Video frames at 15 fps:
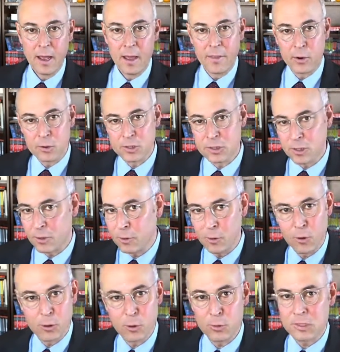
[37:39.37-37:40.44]
there
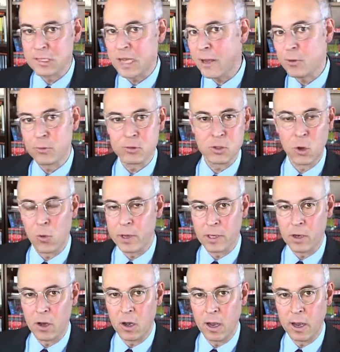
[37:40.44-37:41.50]
are new cycles going
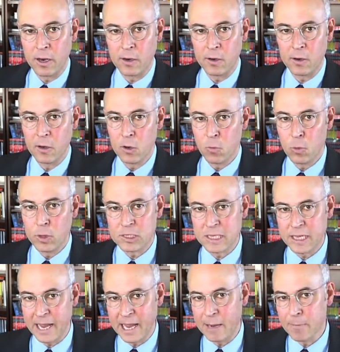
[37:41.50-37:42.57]
on, right, which
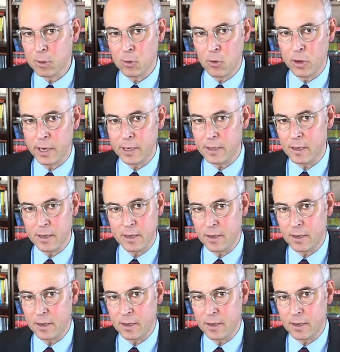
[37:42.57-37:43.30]
the amyloid